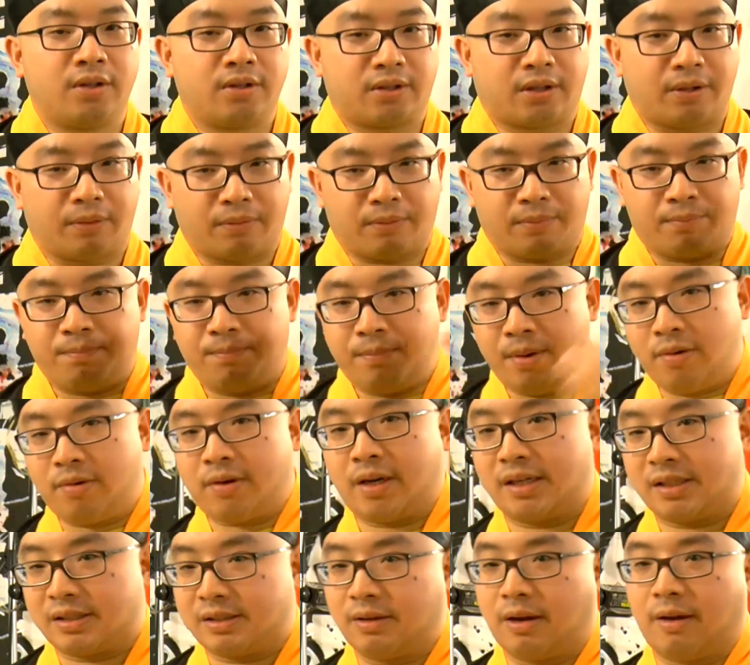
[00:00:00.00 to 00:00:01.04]
The
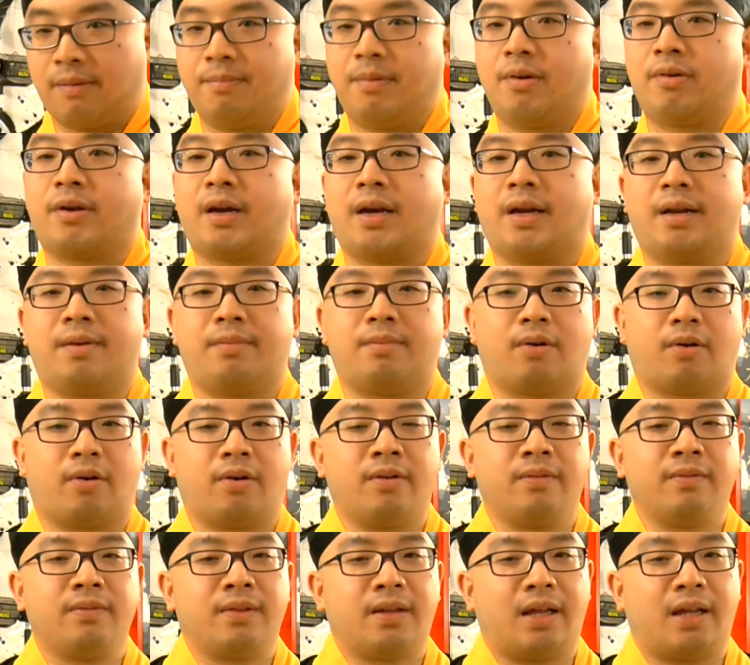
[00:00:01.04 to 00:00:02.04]
milk is not milk anymore.